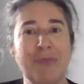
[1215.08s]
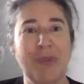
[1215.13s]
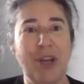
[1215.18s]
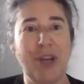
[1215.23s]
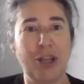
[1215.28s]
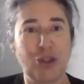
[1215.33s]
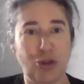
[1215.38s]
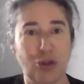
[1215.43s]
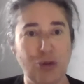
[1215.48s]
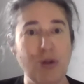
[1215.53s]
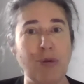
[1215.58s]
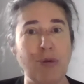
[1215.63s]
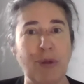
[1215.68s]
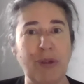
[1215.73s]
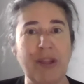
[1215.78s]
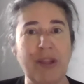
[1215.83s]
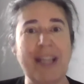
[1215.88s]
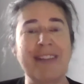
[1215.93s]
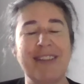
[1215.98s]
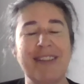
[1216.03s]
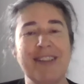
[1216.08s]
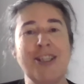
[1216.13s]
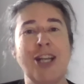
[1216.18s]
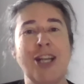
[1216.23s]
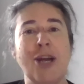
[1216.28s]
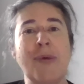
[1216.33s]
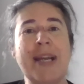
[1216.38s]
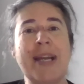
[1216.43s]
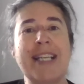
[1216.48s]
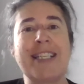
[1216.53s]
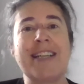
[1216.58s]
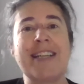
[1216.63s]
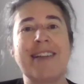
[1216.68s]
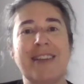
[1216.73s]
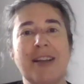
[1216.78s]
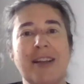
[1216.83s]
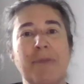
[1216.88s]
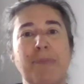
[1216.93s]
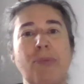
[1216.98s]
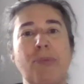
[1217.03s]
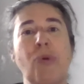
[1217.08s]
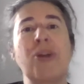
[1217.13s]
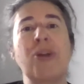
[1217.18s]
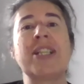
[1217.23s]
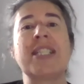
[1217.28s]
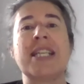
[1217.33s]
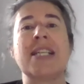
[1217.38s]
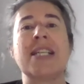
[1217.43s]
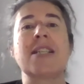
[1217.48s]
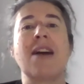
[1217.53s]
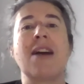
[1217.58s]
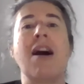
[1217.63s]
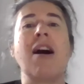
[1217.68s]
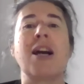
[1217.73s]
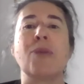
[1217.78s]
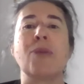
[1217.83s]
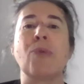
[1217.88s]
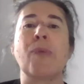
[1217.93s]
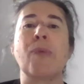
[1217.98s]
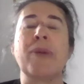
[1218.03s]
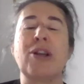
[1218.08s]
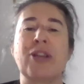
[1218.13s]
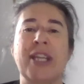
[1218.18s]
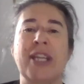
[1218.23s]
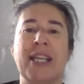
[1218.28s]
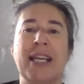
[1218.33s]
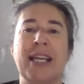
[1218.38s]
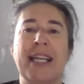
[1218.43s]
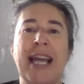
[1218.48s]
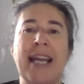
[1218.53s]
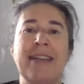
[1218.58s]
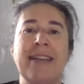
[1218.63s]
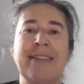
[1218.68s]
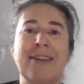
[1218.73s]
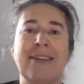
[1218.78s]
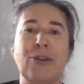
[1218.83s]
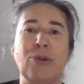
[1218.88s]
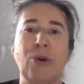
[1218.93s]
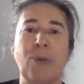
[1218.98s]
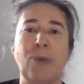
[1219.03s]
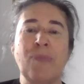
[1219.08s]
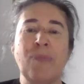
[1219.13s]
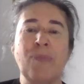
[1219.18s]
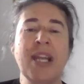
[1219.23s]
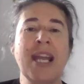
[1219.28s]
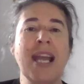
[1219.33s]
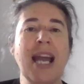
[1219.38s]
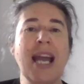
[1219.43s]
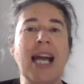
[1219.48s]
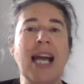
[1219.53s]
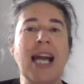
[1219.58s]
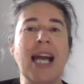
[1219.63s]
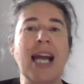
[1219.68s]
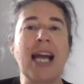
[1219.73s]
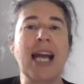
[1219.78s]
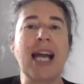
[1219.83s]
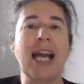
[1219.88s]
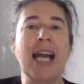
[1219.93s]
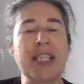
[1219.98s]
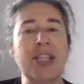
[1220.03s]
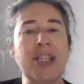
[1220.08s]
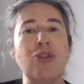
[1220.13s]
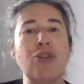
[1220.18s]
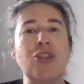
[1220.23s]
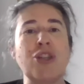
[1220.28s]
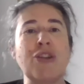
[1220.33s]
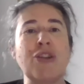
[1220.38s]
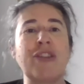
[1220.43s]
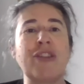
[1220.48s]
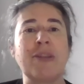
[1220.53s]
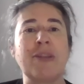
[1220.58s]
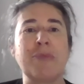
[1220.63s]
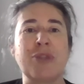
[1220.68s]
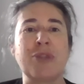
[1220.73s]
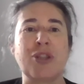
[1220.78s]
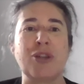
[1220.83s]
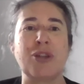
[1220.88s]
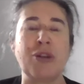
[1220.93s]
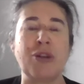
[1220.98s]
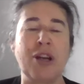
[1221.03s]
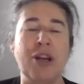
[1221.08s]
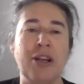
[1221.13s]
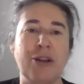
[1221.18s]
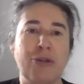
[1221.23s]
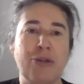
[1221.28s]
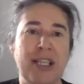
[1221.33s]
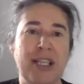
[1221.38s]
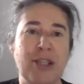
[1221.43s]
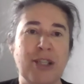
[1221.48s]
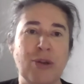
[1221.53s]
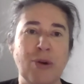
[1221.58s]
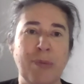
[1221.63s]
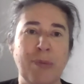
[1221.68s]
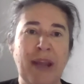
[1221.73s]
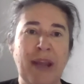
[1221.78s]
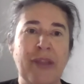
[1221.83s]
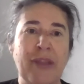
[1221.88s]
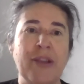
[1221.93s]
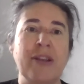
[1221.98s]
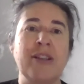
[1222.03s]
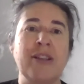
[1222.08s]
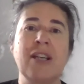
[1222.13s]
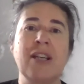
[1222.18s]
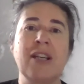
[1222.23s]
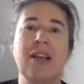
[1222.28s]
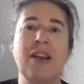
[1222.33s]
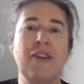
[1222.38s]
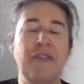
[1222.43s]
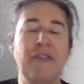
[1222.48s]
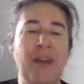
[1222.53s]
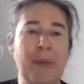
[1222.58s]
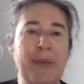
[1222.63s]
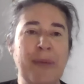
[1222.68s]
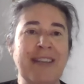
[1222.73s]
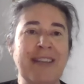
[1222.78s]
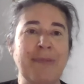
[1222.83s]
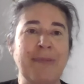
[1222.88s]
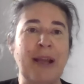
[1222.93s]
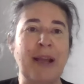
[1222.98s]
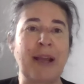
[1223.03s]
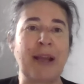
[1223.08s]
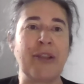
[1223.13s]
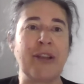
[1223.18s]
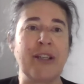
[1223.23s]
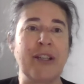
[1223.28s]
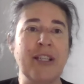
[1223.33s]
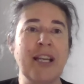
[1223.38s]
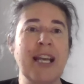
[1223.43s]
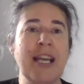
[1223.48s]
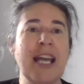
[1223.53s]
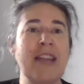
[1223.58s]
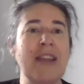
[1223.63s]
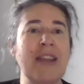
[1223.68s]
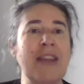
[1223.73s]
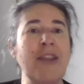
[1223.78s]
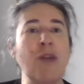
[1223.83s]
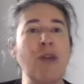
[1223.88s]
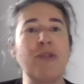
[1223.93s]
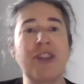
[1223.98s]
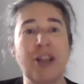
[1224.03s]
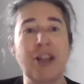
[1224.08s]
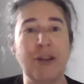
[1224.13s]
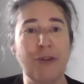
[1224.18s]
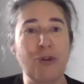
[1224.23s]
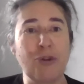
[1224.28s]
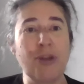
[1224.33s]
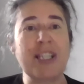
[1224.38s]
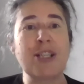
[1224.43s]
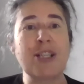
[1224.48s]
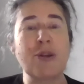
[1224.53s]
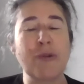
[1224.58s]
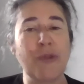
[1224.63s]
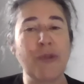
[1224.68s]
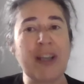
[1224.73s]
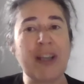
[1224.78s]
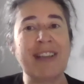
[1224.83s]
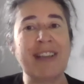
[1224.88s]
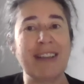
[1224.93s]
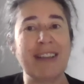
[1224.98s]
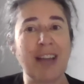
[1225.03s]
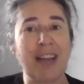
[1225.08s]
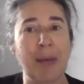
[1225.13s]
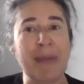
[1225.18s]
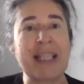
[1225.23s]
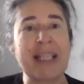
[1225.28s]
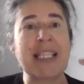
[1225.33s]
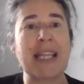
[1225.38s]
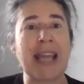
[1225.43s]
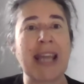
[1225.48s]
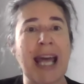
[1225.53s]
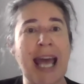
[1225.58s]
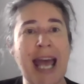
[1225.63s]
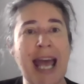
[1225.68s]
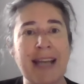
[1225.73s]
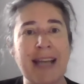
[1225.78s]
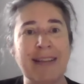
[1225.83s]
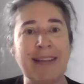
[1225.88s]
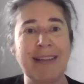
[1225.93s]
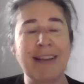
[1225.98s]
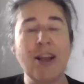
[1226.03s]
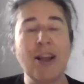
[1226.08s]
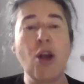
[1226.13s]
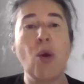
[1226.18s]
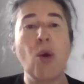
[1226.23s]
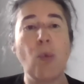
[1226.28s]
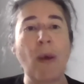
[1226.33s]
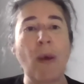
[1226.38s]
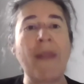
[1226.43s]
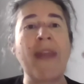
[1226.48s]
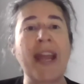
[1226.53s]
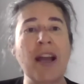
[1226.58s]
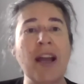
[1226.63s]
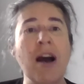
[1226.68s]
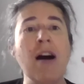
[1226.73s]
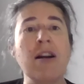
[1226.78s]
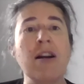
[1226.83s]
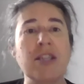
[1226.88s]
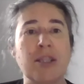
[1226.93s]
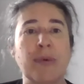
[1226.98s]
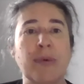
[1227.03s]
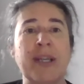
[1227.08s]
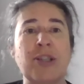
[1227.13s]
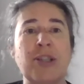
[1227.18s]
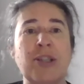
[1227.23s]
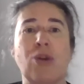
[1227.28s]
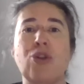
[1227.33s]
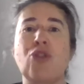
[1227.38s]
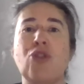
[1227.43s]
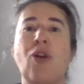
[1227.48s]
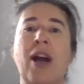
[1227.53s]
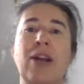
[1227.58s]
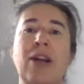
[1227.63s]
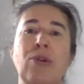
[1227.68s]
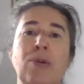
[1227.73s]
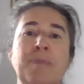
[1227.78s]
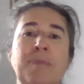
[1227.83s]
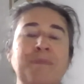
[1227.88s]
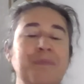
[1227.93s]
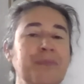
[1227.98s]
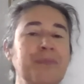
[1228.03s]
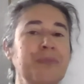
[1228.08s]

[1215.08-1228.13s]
a truth. It's, you know, it is a point in time when we're looking at case law. And if you actually introduce them to kind of critical method, feminist method, then those kind of critical voices come into their heads when they are doing doctrinal